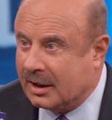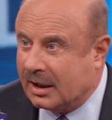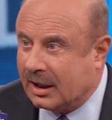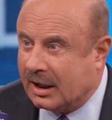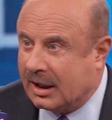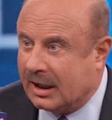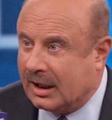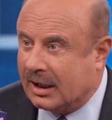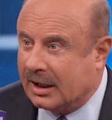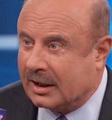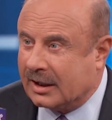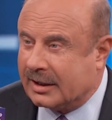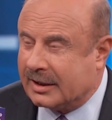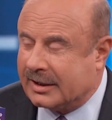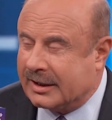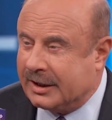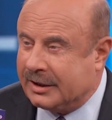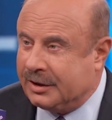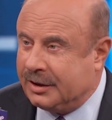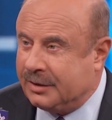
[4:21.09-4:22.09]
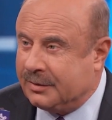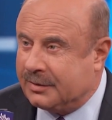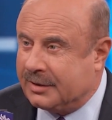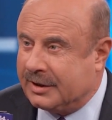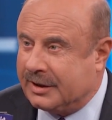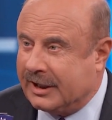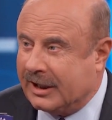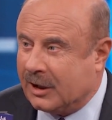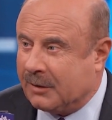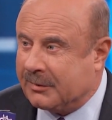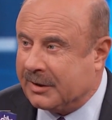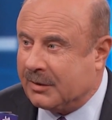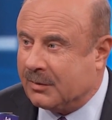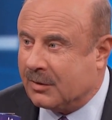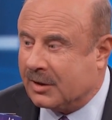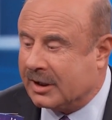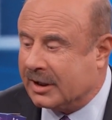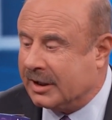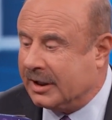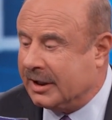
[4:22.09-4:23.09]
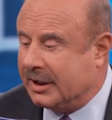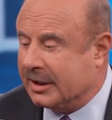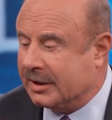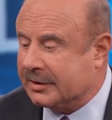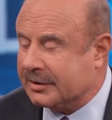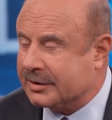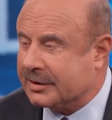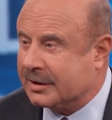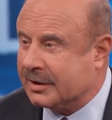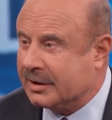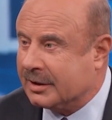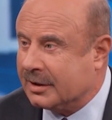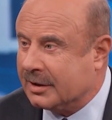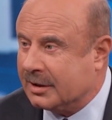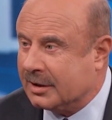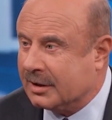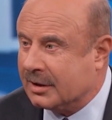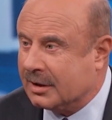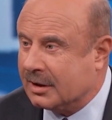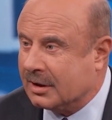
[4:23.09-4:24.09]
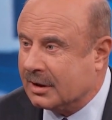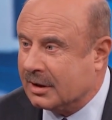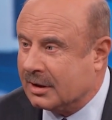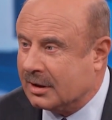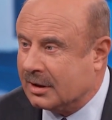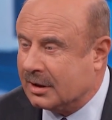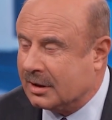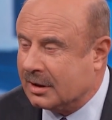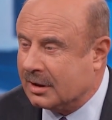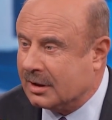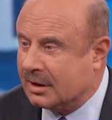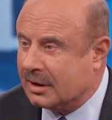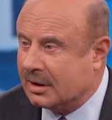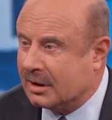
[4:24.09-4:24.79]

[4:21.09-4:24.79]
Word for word: Uh, can you tell yeah. me what it is? Yes,